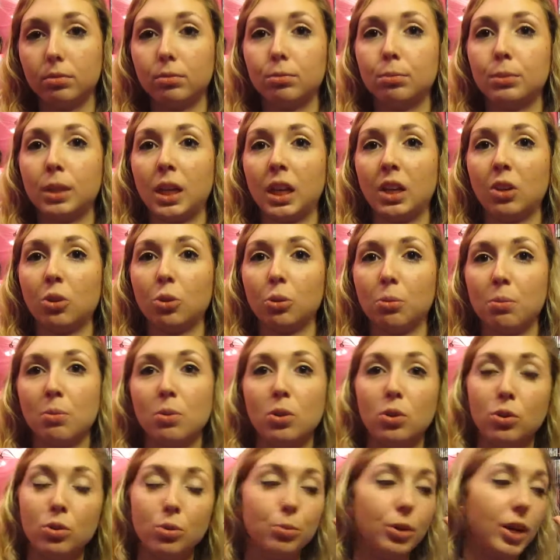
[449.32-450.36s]
my
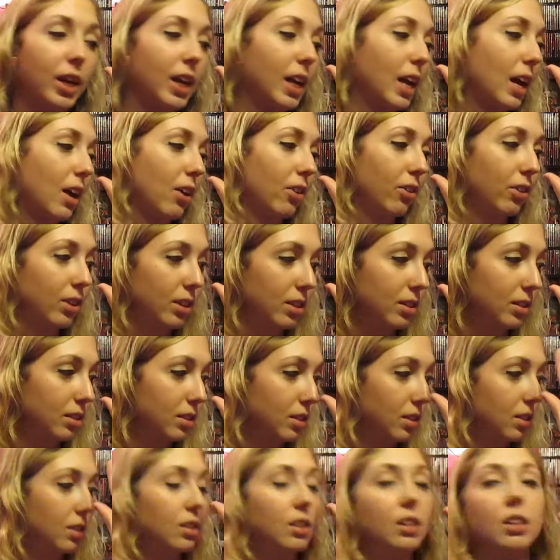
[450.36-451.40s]
hormonal breakout
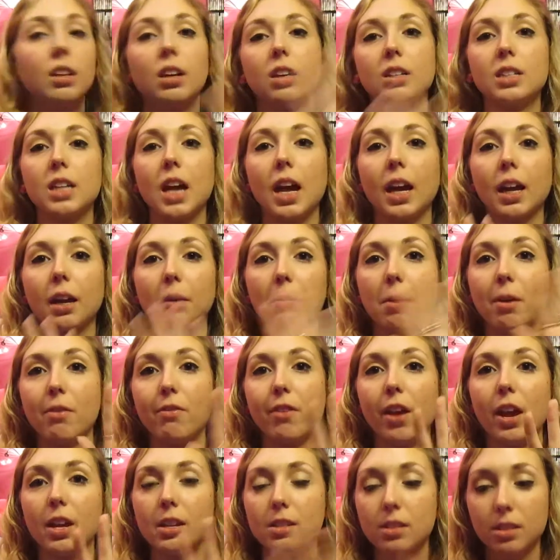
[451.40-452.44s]
is attacking my
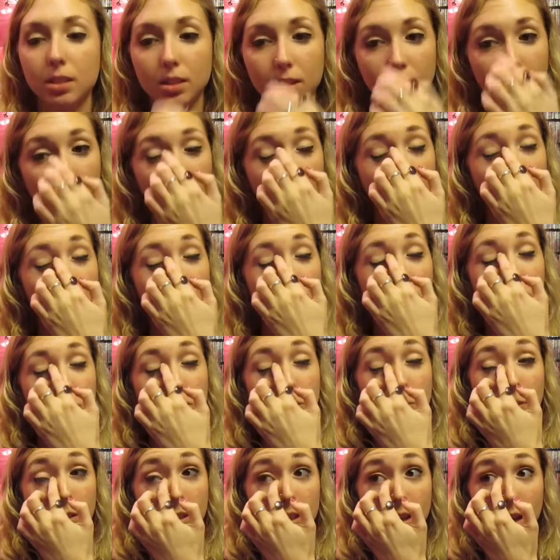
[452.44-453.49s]
face, but it's
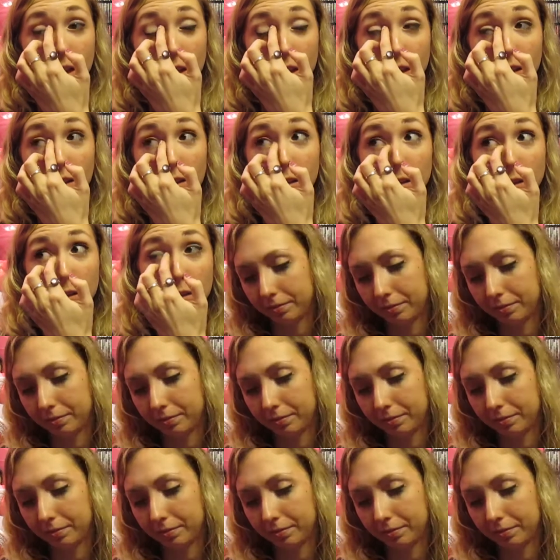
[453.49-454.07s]
almost gone.